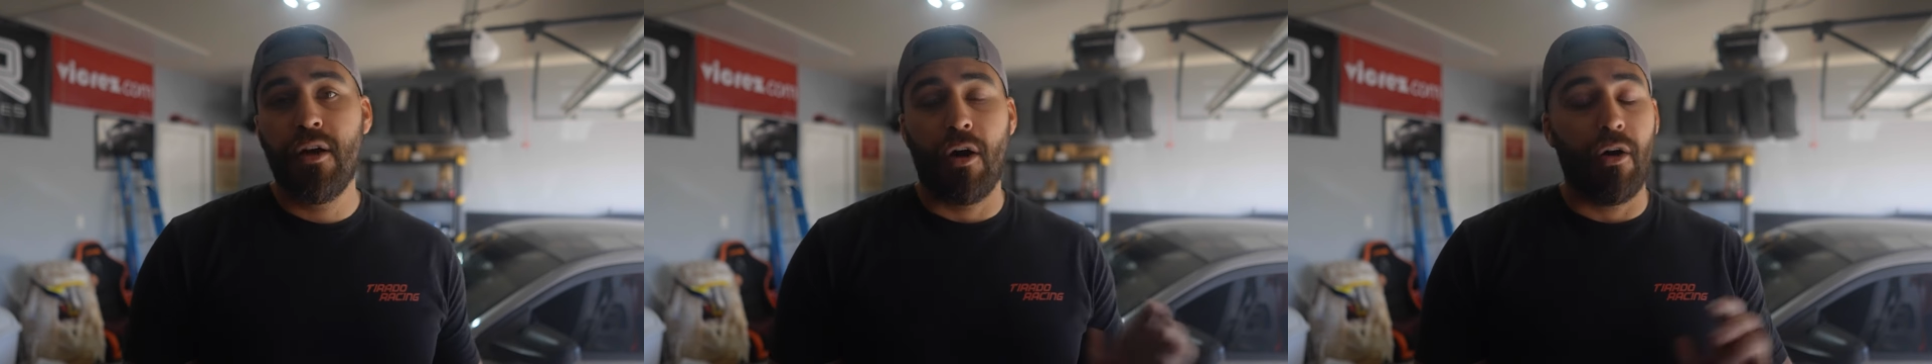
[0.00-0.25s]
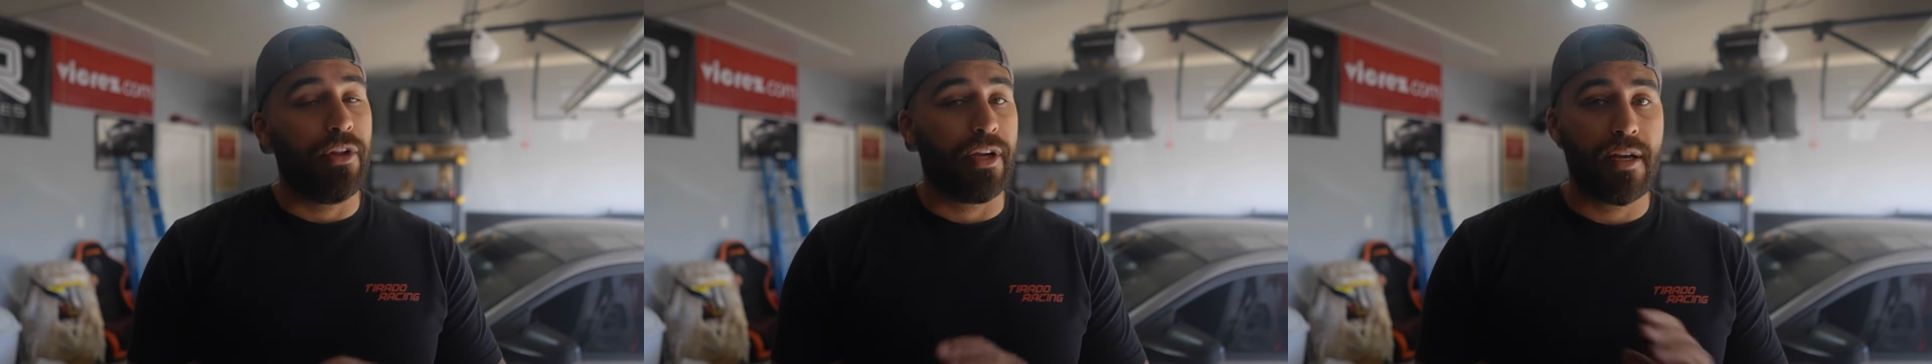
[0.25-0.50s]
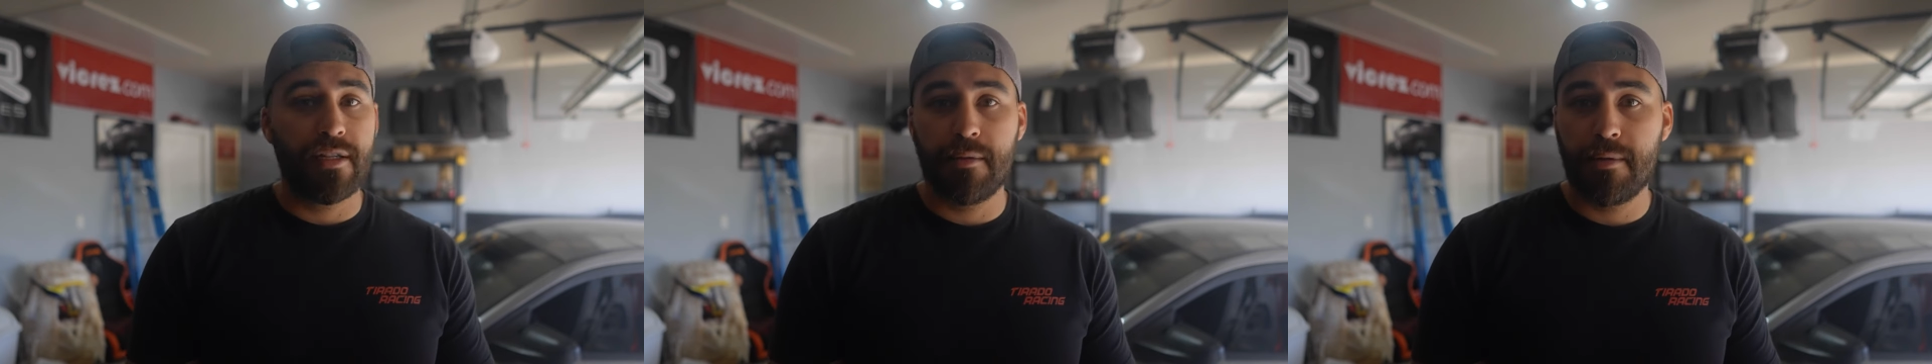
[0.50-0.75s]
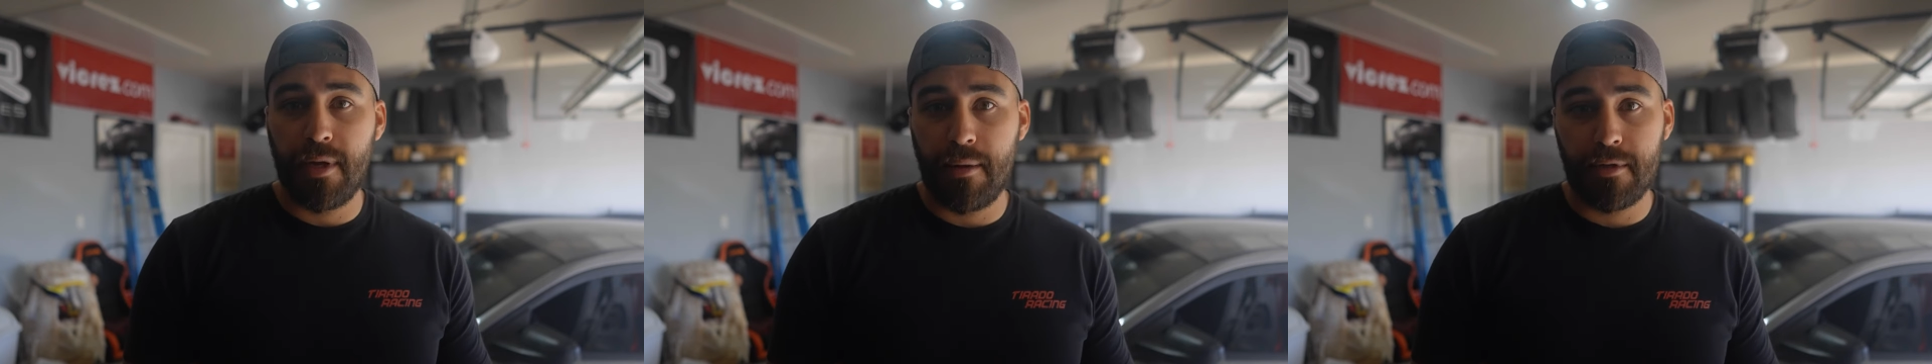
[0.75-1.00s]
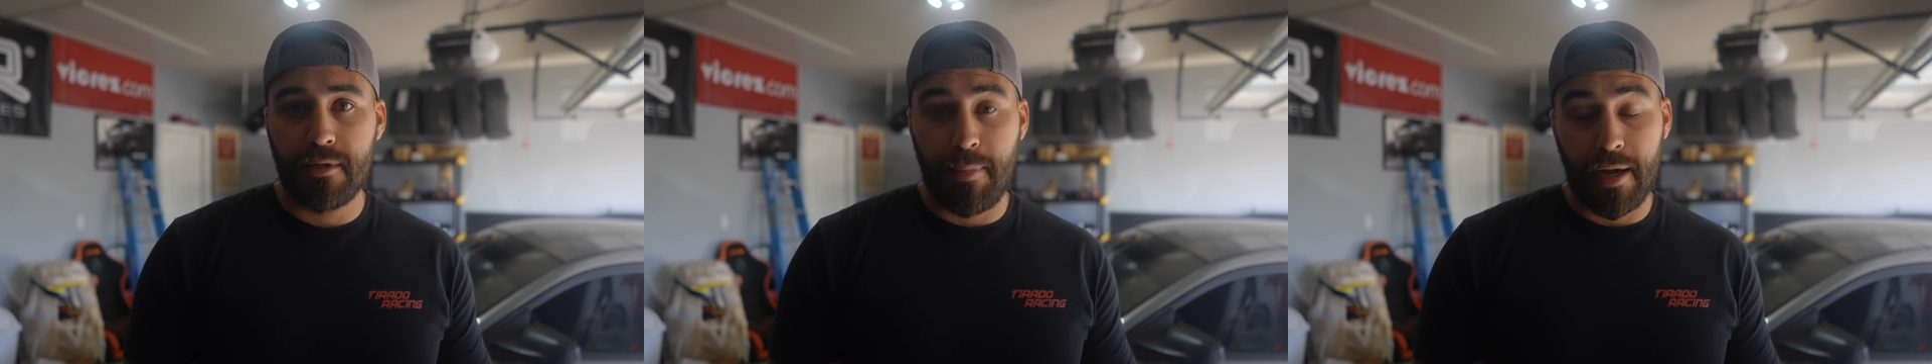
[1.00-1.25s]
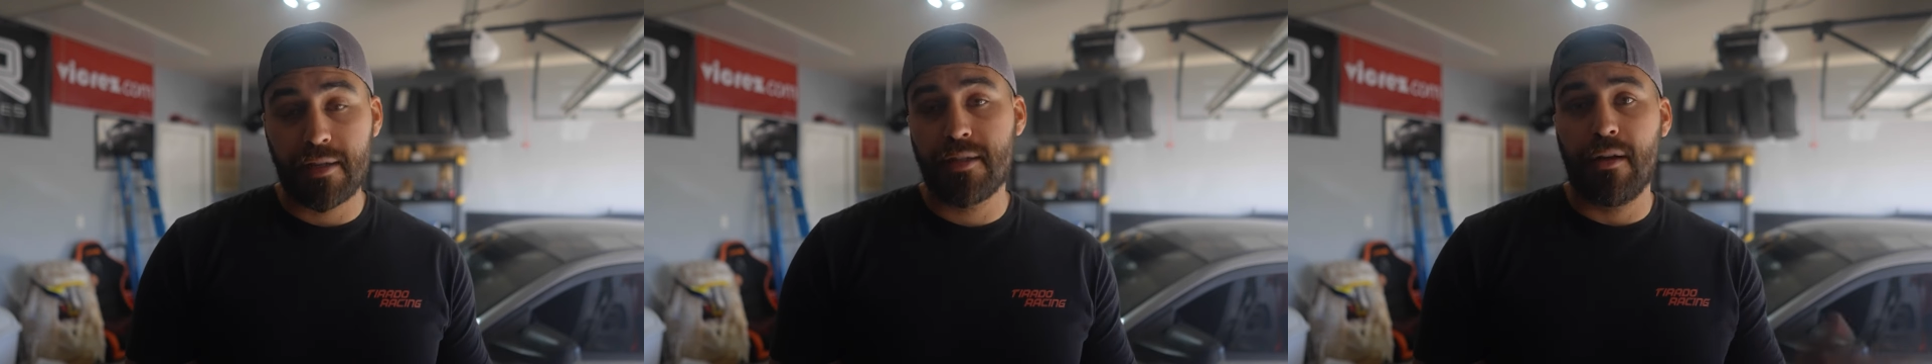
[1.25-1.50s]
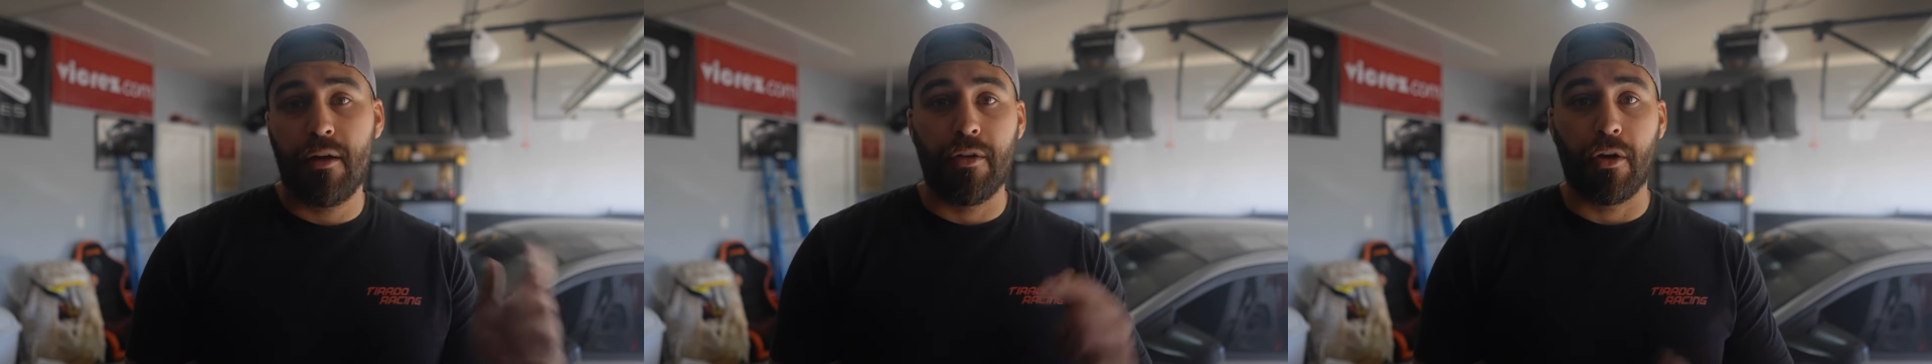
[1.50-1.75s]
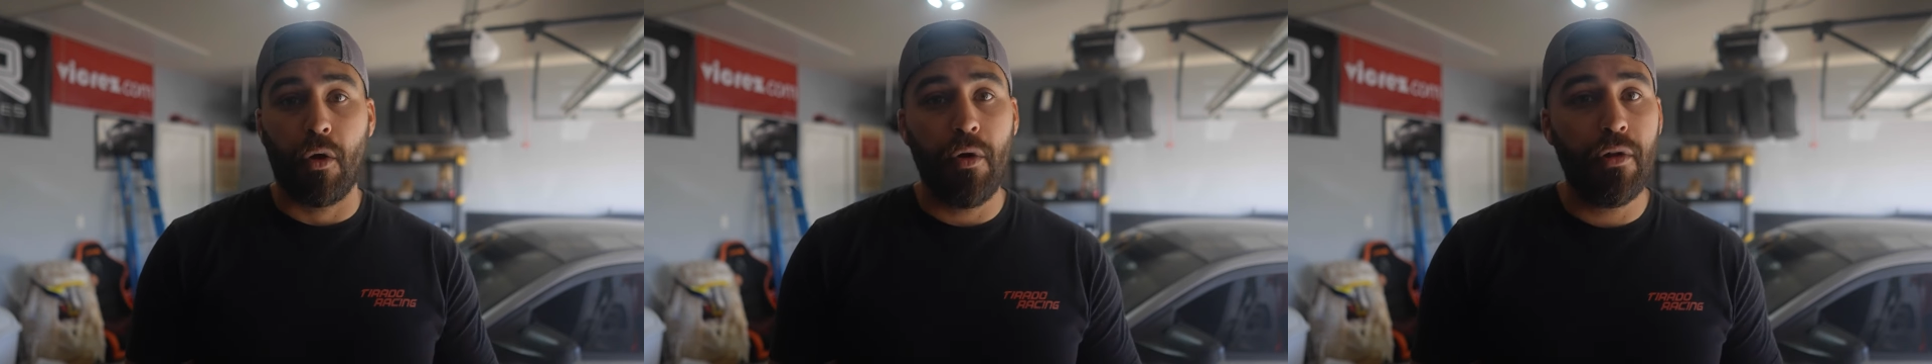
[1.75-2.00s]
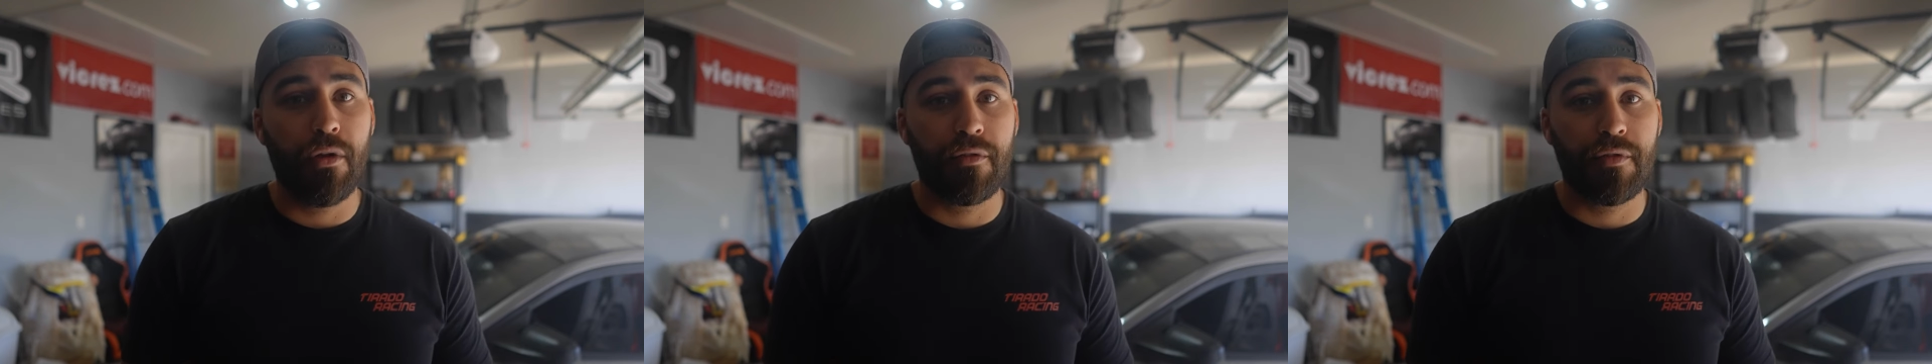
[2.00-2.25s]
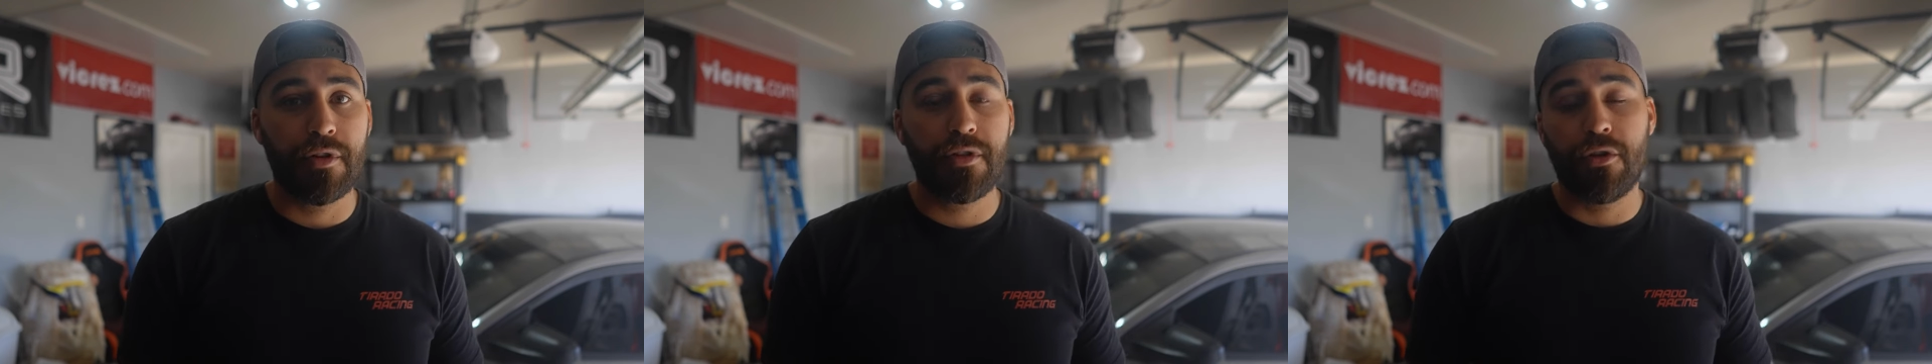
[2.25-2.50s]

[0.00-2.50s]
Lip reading: all the custom specs on the coilovers,